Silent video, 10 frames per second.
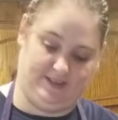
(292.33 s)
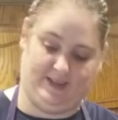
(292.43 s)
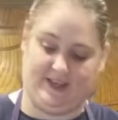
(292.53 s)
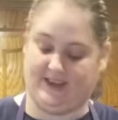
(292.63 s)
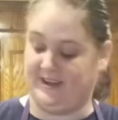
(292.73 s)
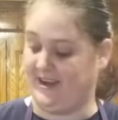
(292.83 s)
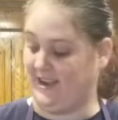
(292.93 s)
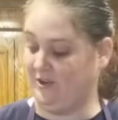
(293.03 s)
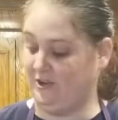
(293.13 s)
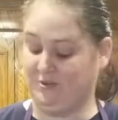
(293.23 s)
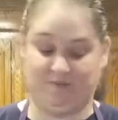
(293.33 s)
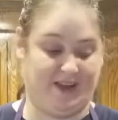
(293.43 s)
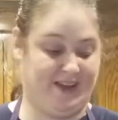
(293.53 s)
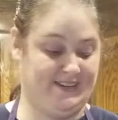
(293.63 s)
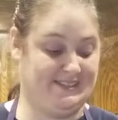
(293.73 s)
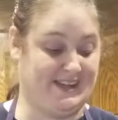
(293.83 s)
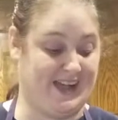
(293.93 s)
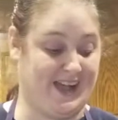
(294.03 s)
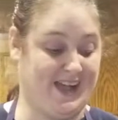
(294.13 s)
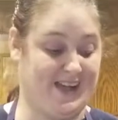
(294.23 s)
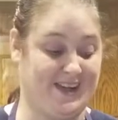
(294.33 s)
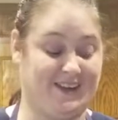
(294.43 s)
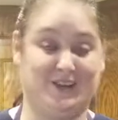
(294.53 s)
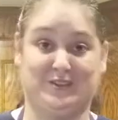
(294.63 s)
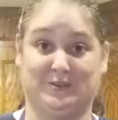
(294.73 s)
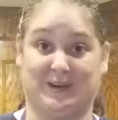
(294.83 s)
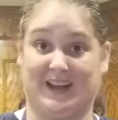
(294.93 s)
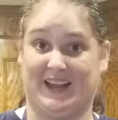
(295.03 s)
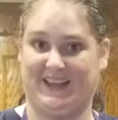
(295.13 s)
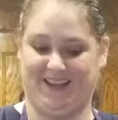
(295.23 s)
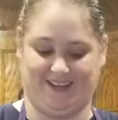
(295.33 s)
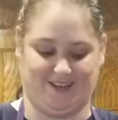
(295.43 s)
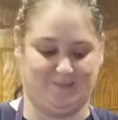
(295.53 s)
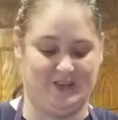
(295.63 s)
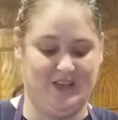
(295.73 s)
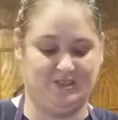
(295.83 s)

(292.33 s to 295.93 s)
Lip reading: And now you're ready to add your ham.